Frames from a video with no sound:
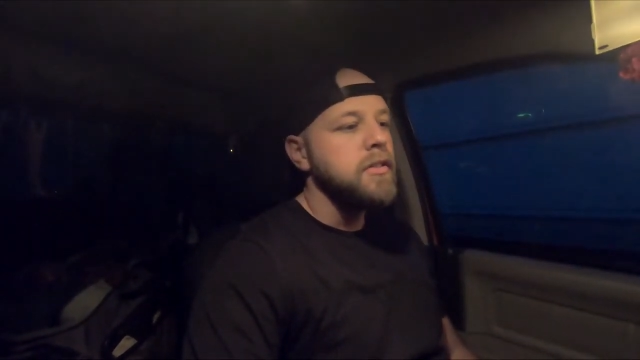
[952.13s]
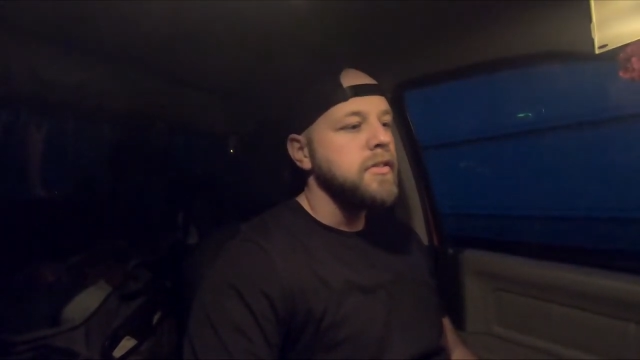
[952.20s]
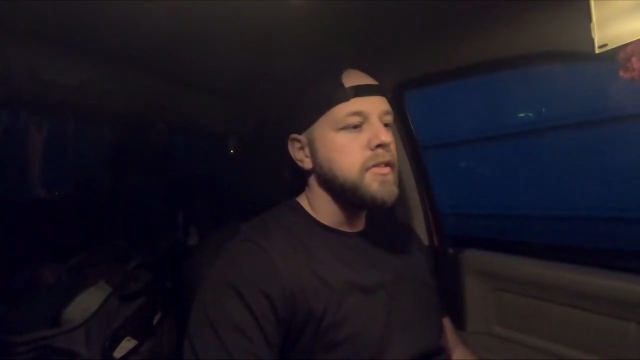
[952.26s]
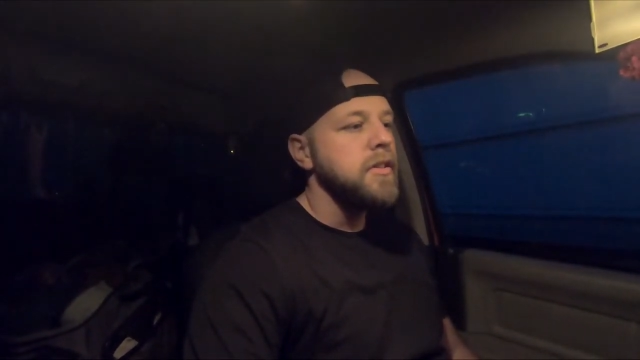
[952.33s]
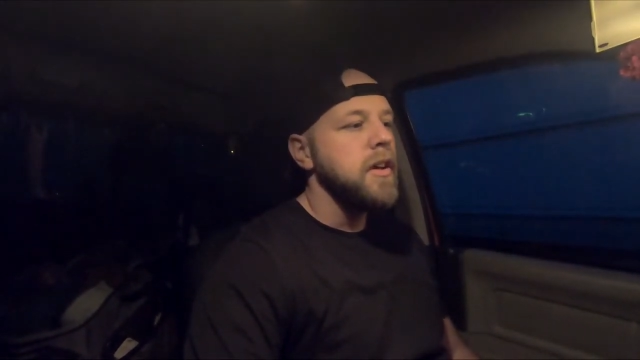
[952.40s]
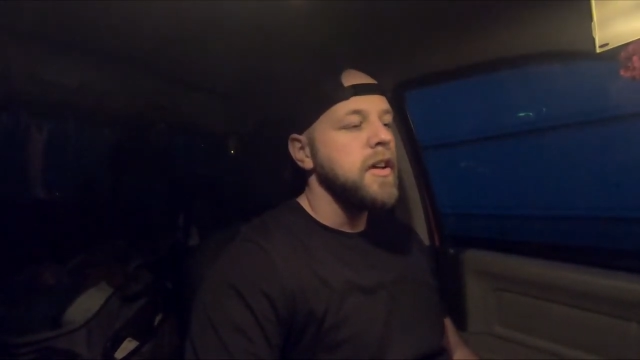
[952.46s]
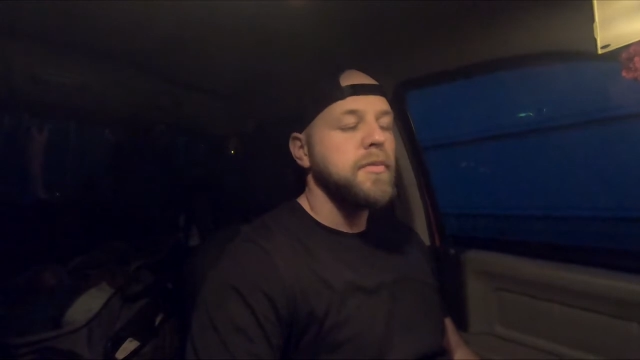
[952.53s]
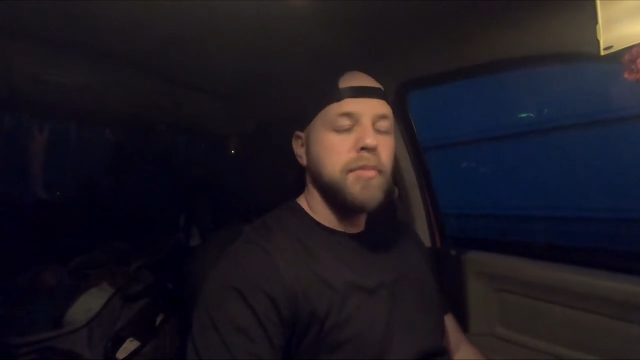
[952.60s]
So
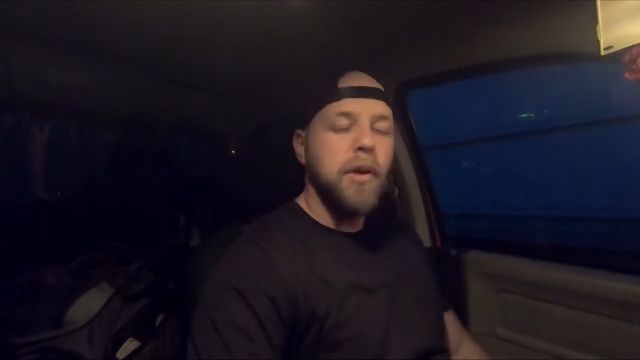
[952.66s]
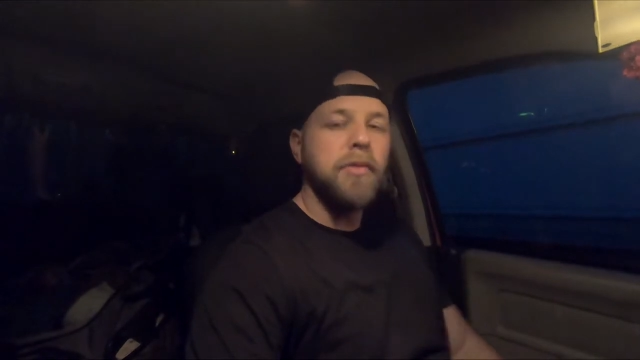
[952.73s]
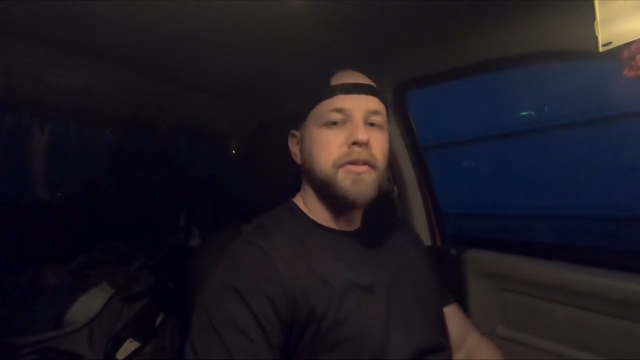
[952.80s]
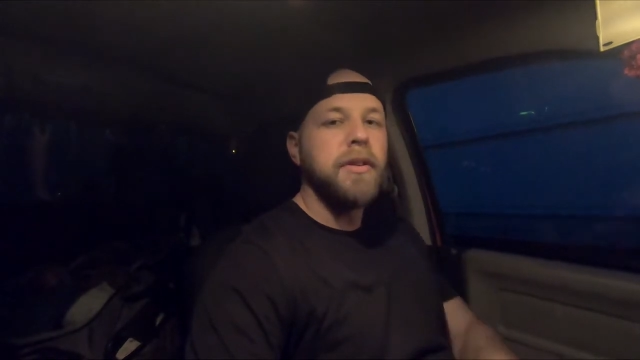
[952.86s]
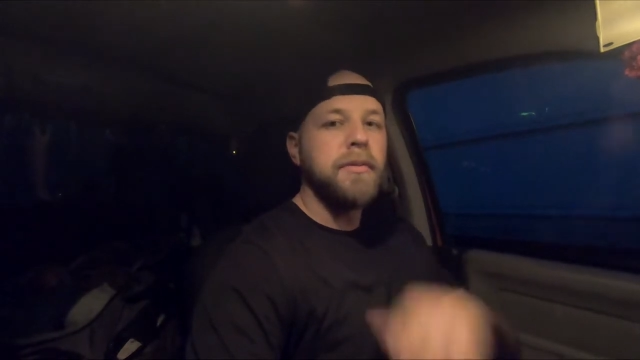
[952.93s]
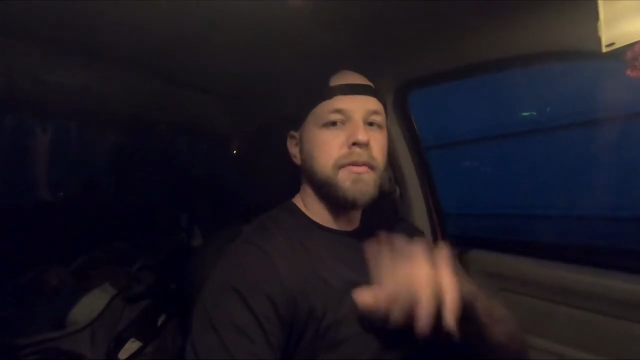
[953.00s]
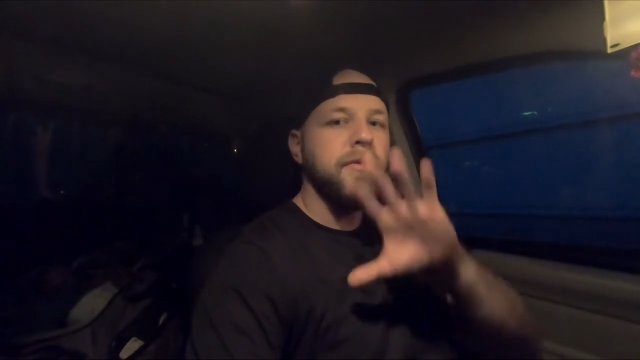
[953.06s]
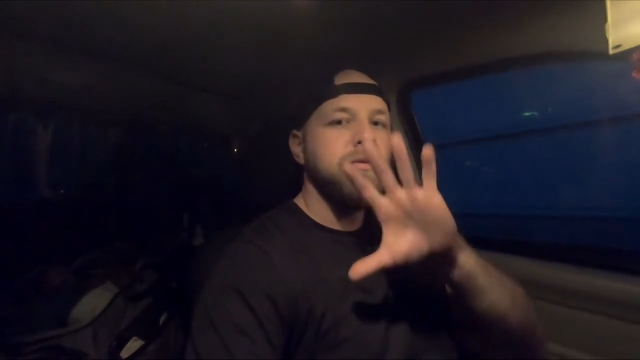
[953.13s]
that's pro
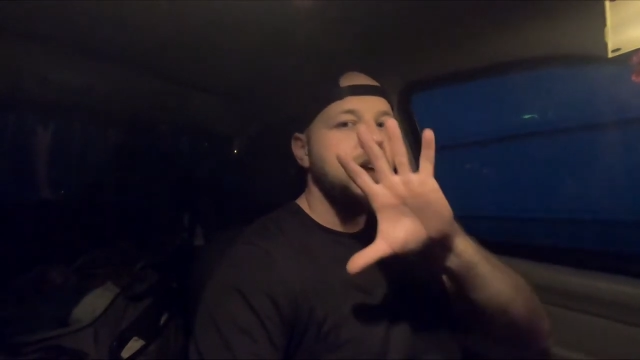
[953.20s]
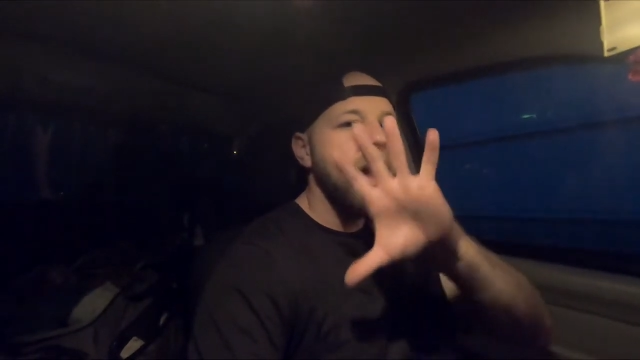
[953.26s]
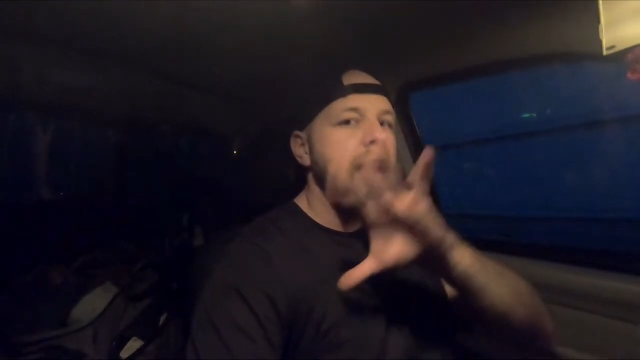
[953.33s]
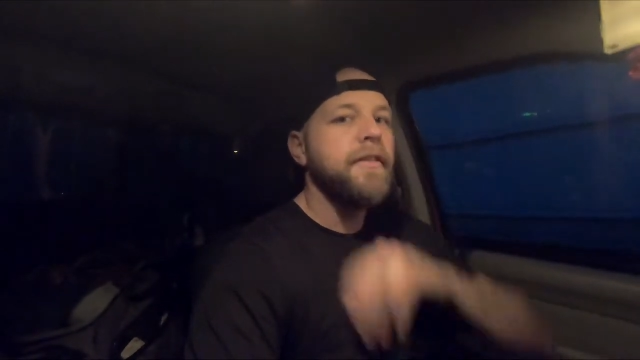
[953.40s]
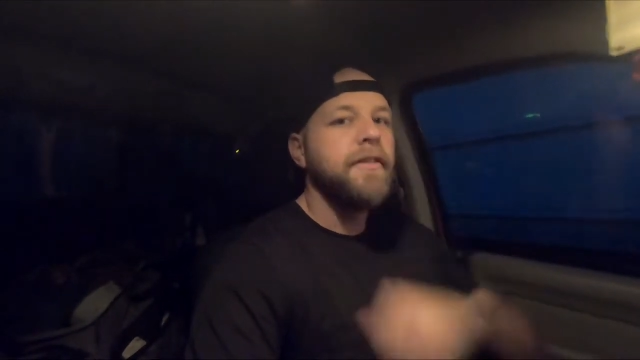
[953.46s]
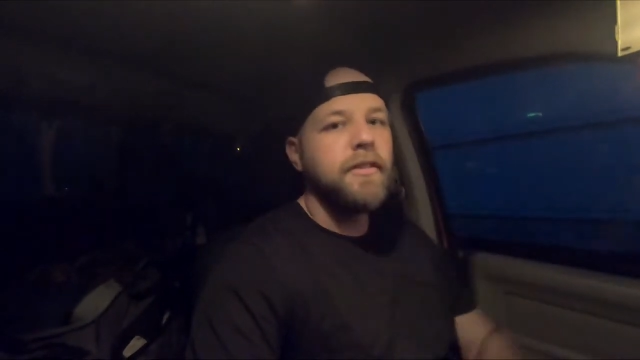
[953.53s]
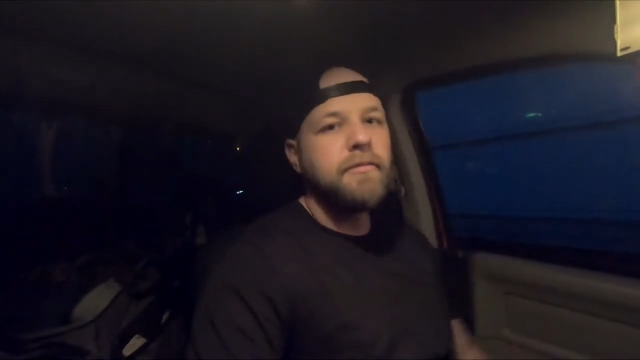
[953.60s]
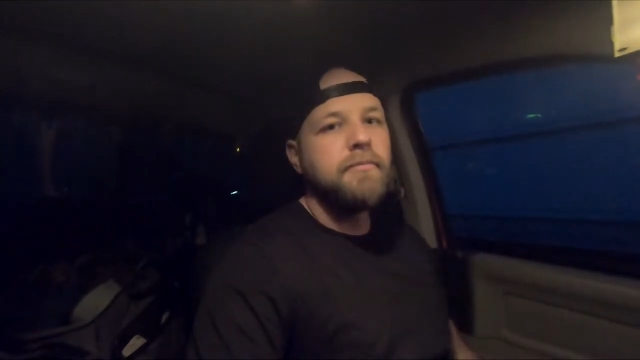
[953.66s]
tip number
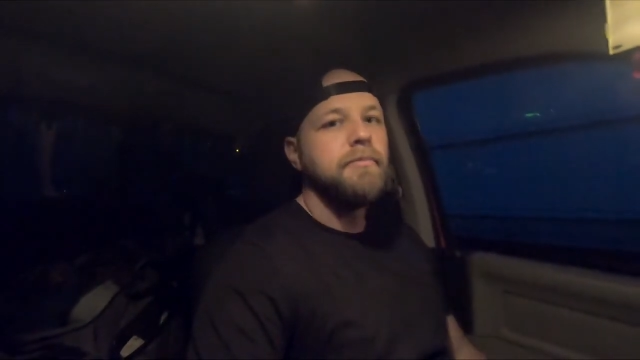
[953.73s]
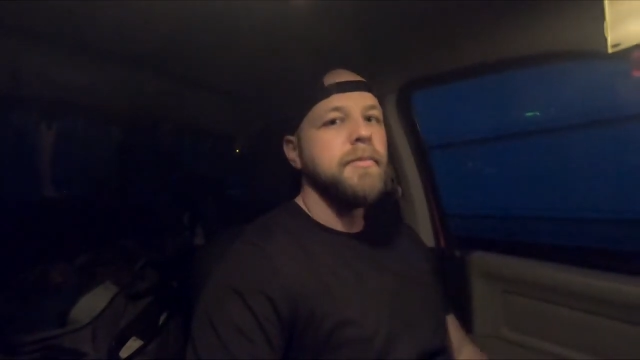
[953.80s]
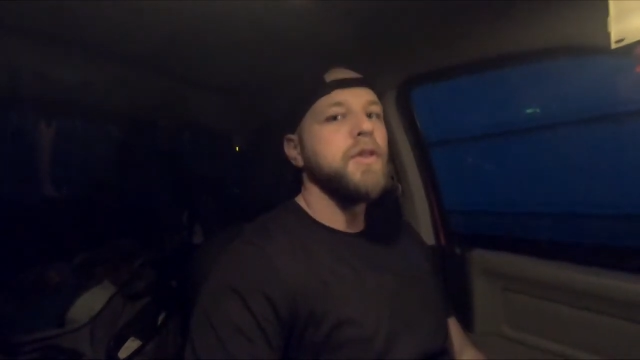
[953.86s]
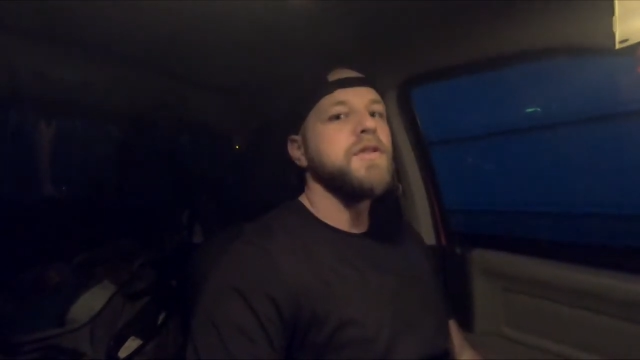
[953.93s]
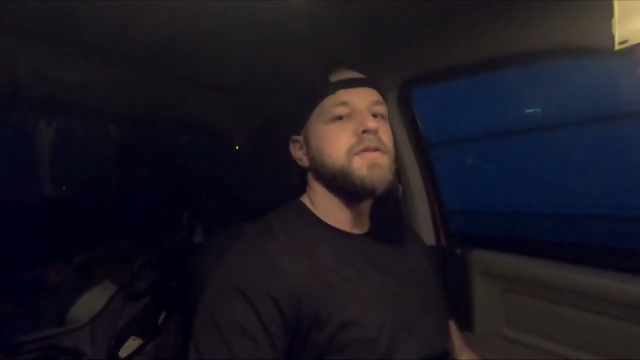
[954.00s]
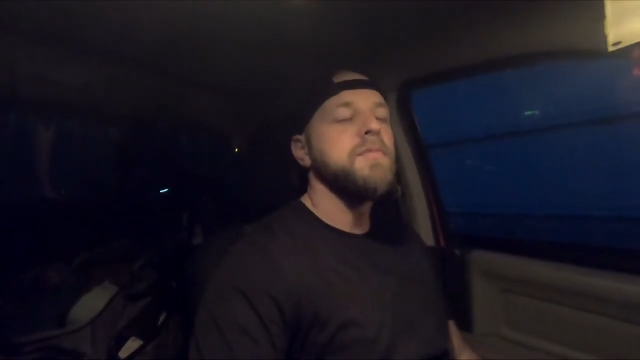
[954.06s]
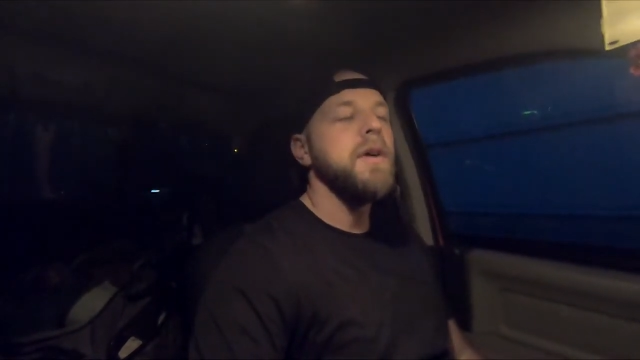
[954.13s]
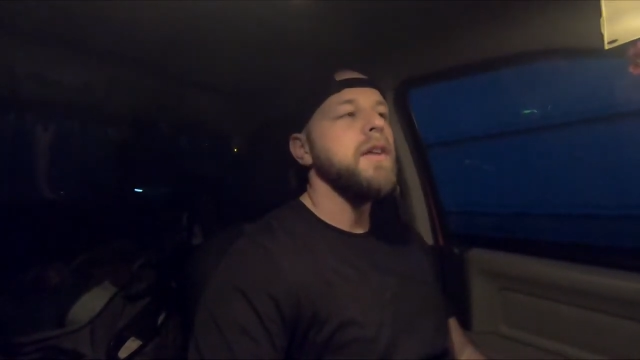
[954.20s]
5. Be
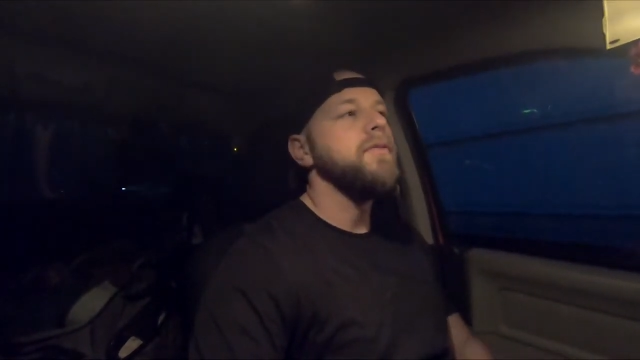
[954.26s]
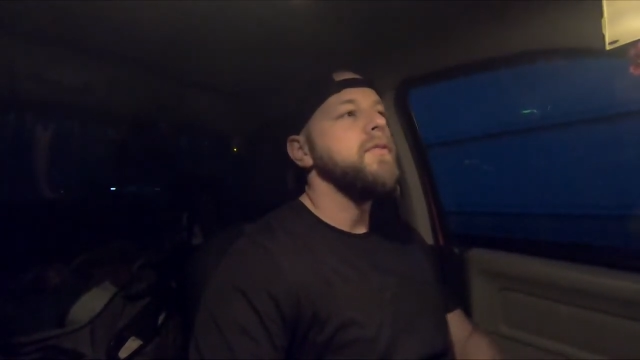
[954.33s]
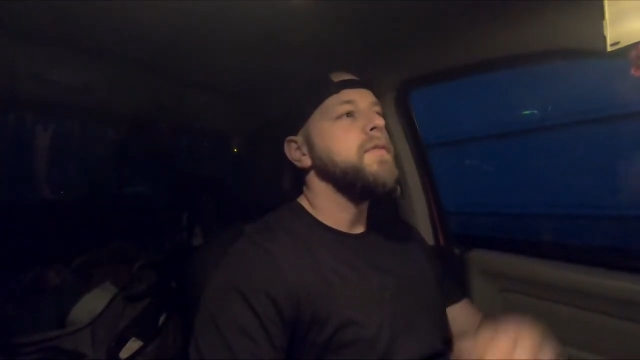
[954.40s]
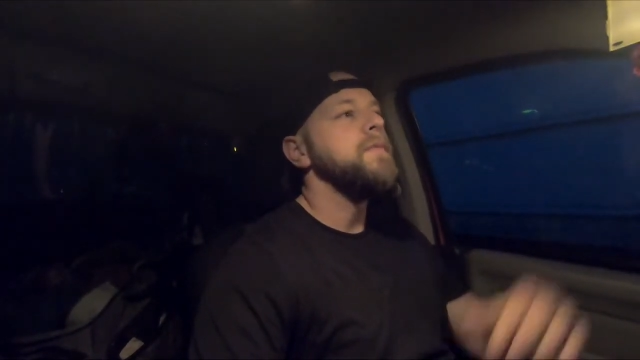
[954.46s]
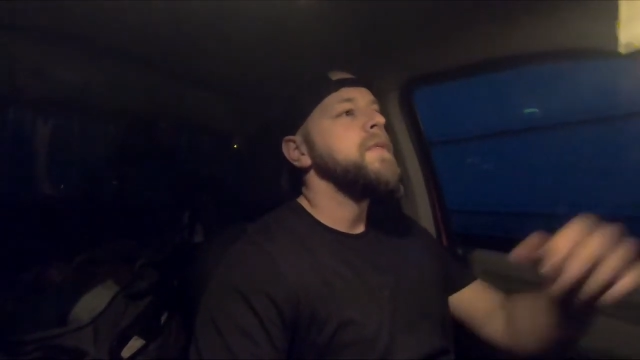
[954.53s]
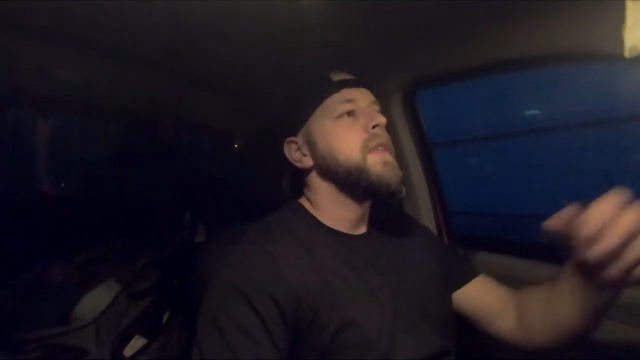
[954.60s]
respectful.